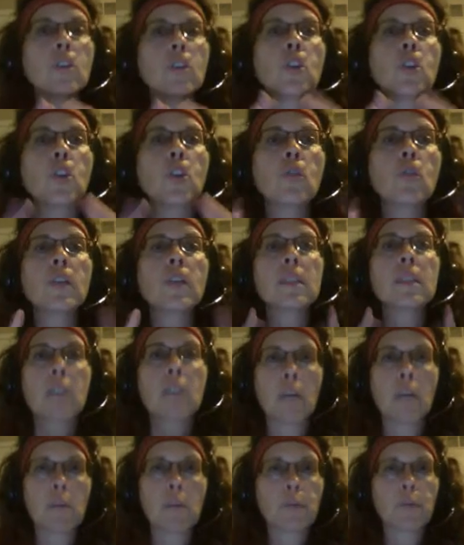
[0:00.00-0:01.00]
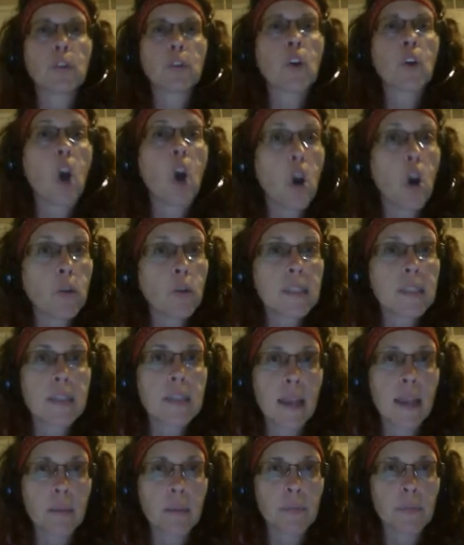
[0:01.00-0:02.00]
You need to come up with your own
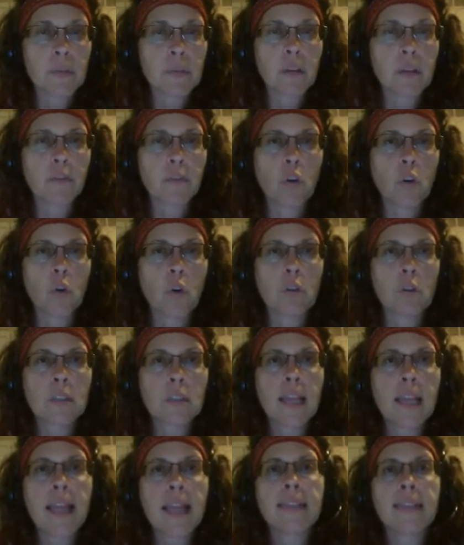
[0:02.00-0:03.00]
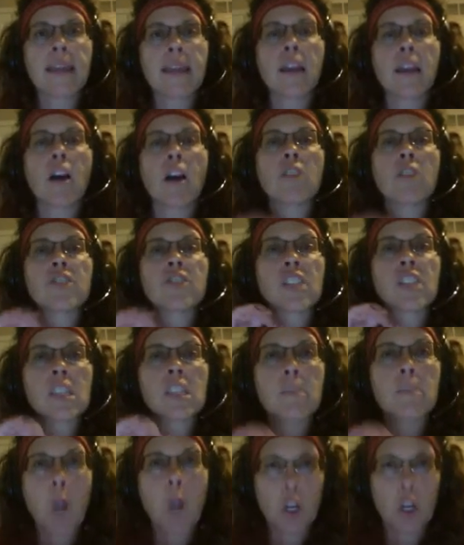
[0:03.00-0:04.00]
examples of goals that are
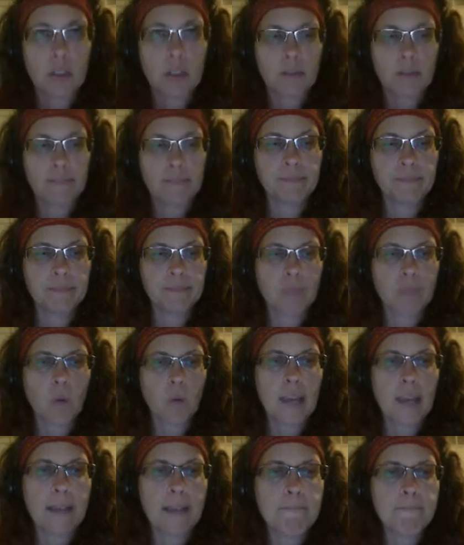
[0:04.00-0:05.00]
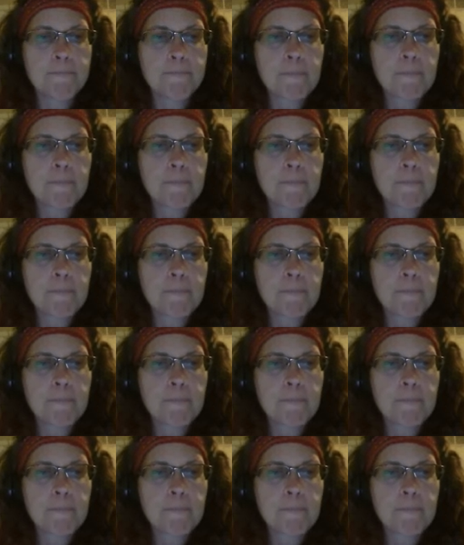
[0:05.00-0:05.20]
SMART. Okay.